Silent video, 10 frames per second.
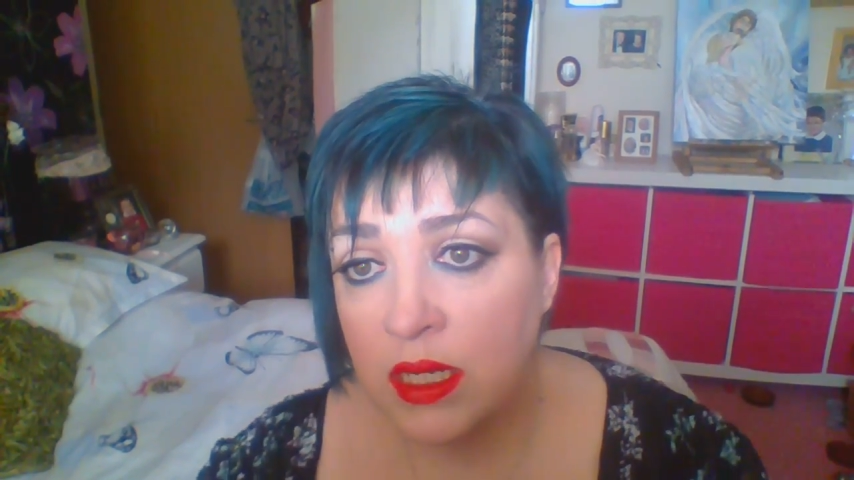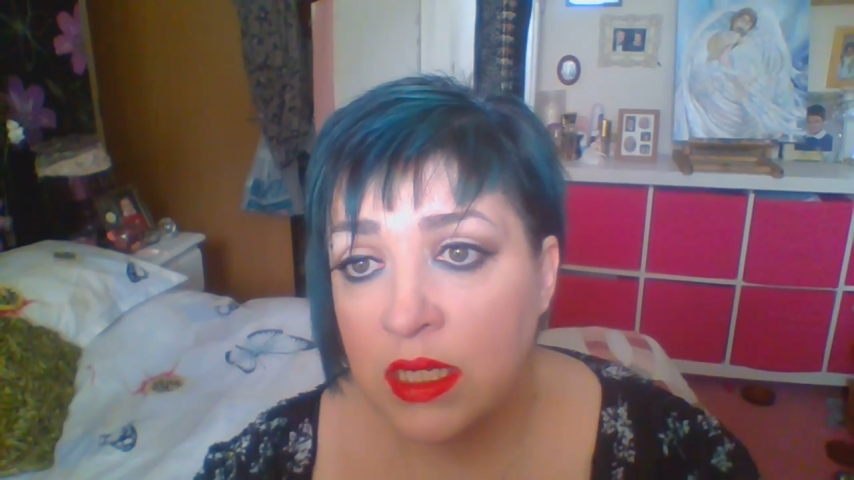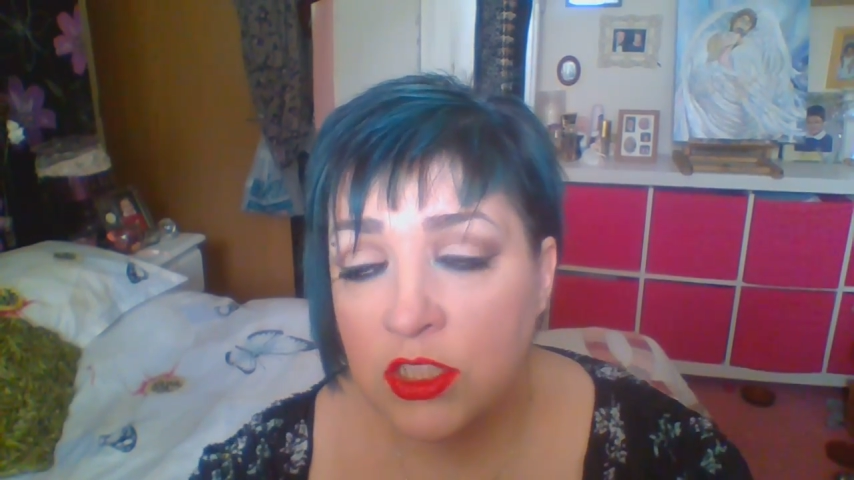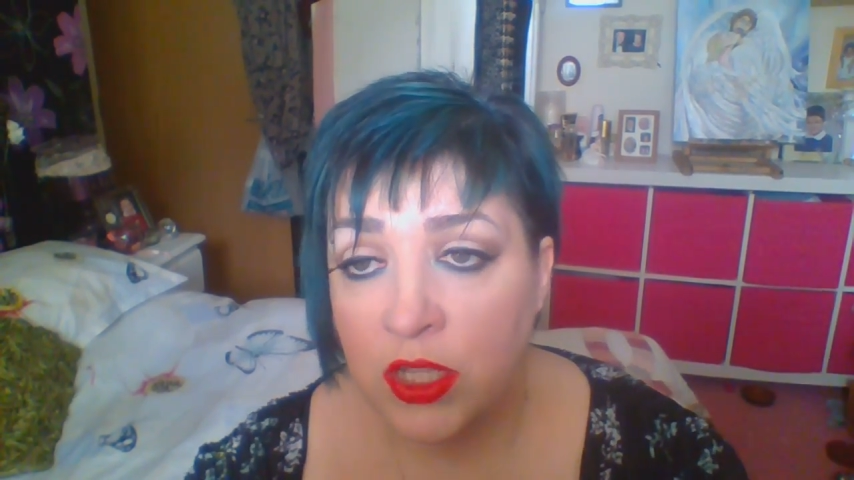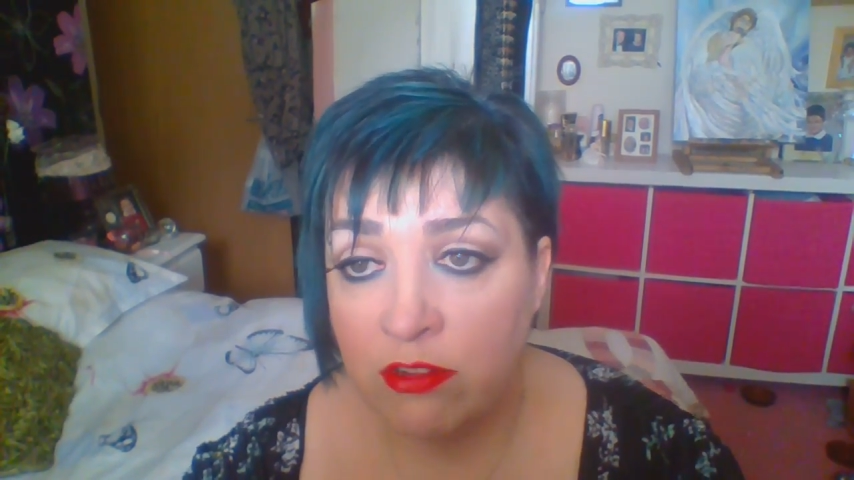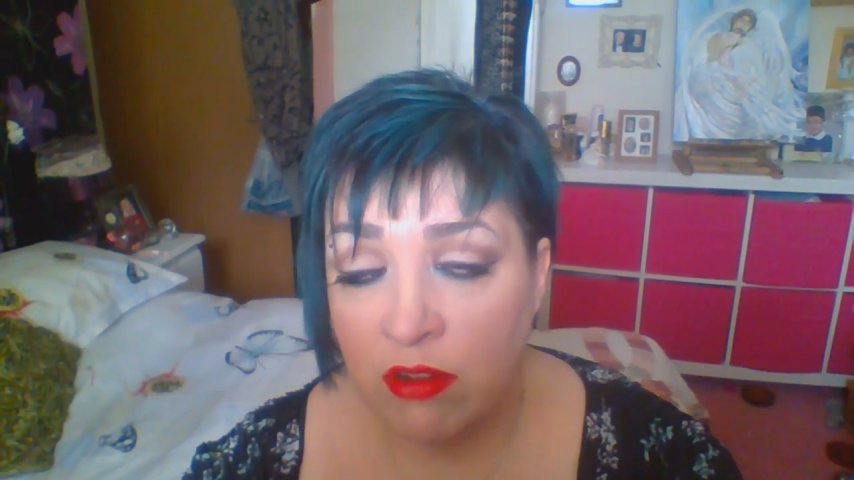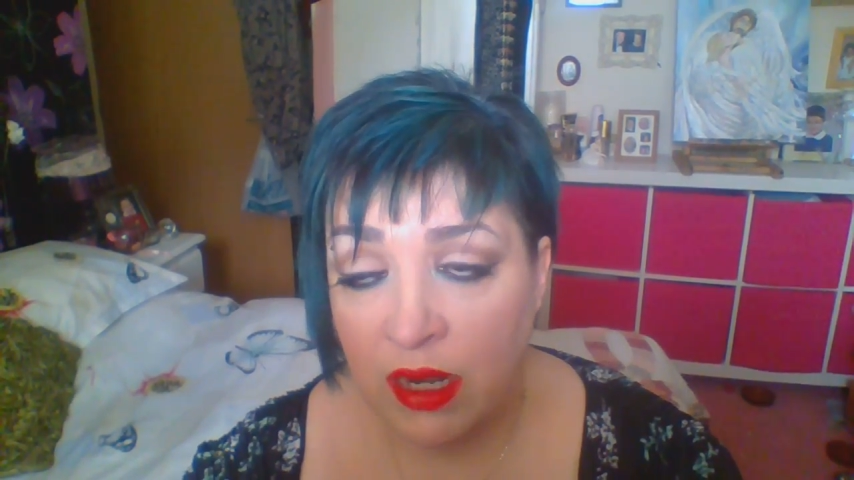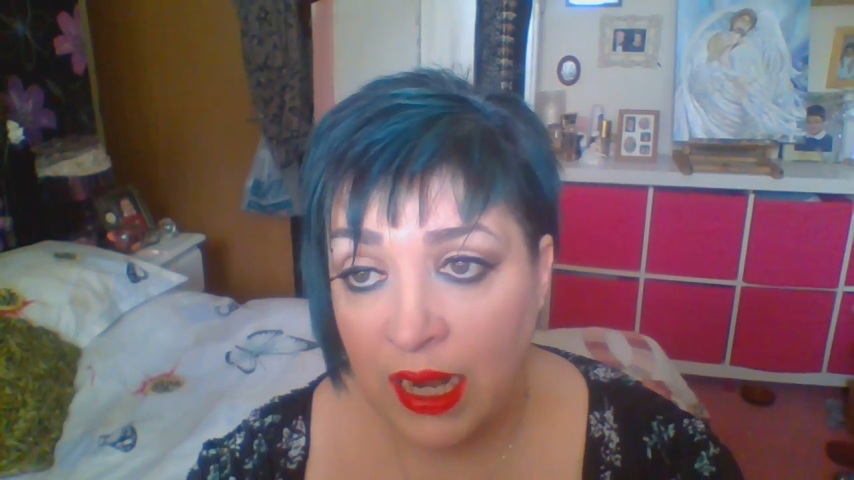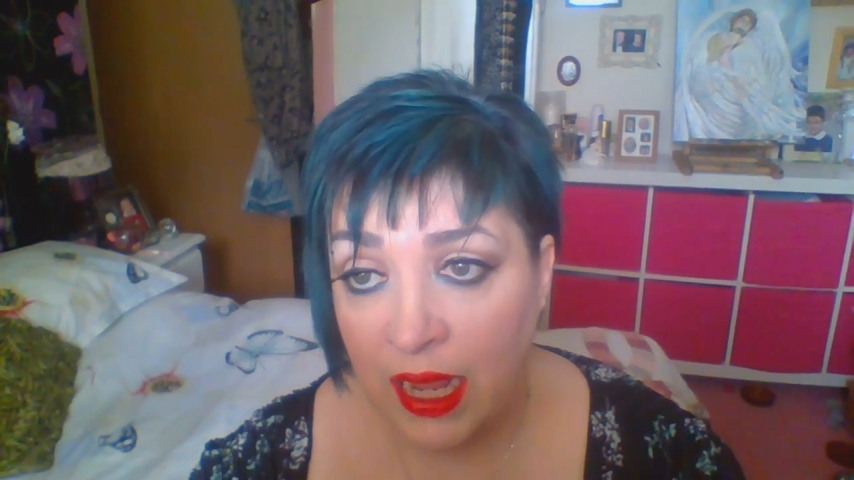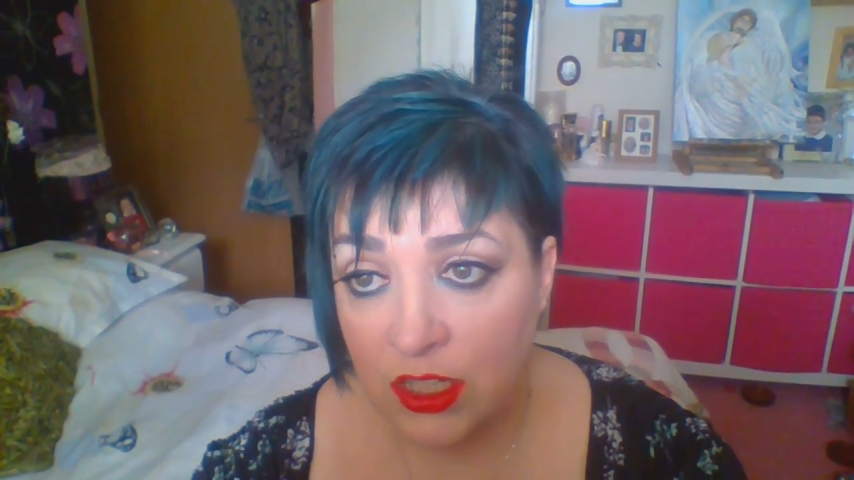in a general
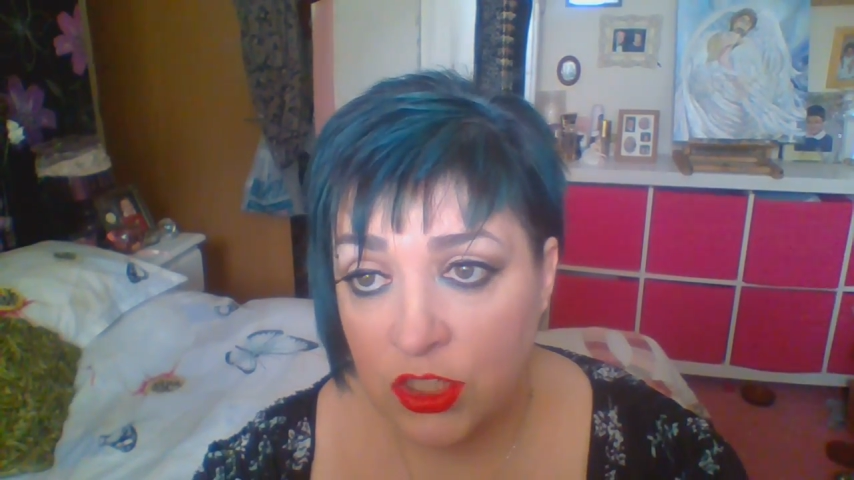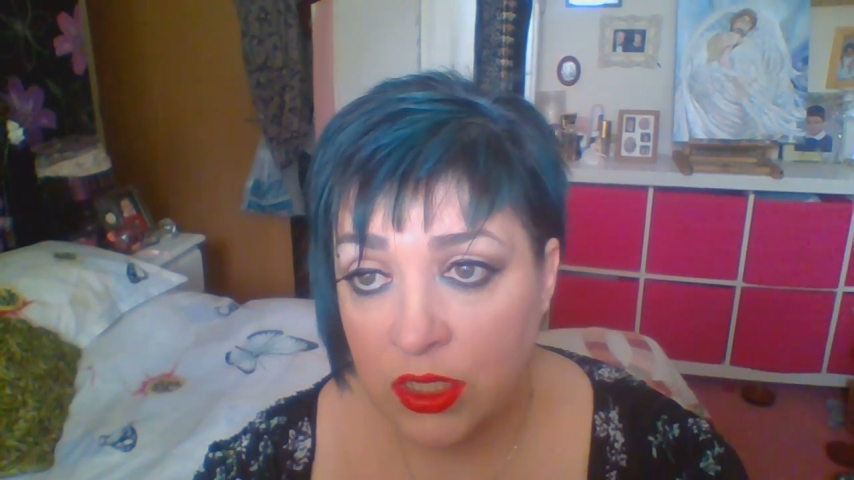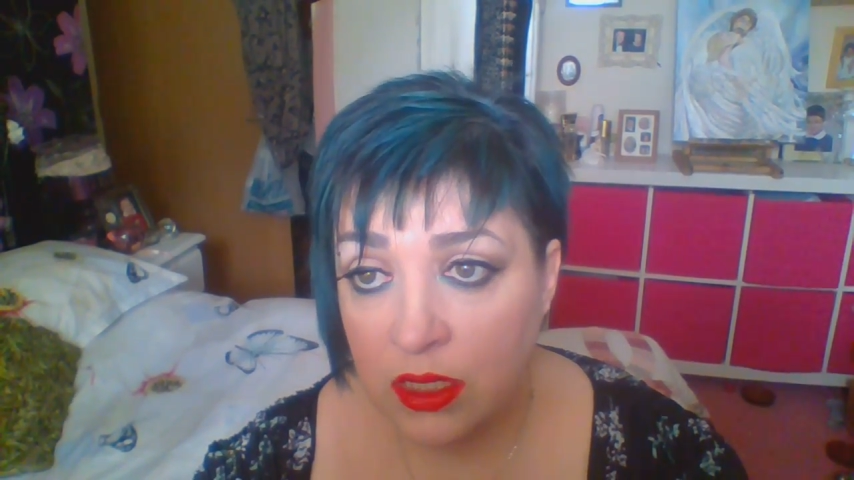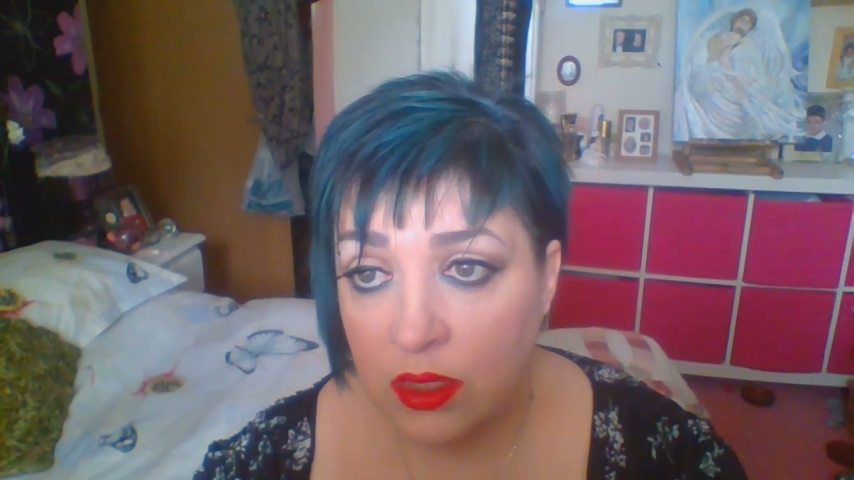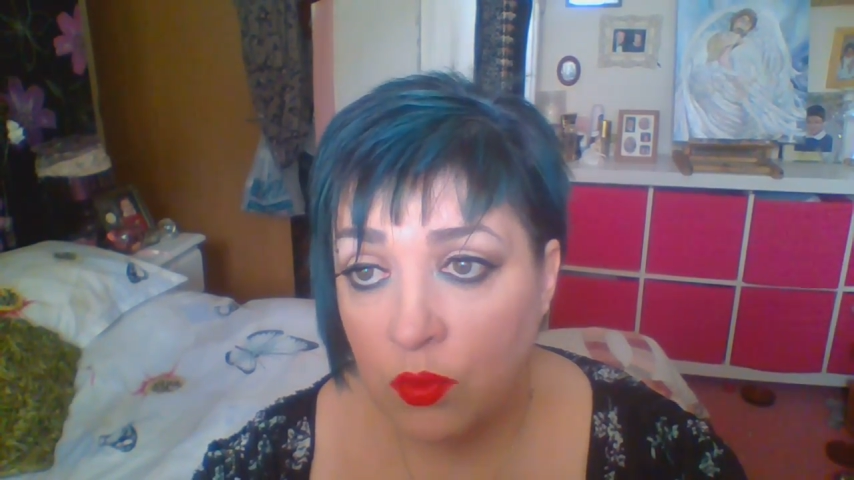election?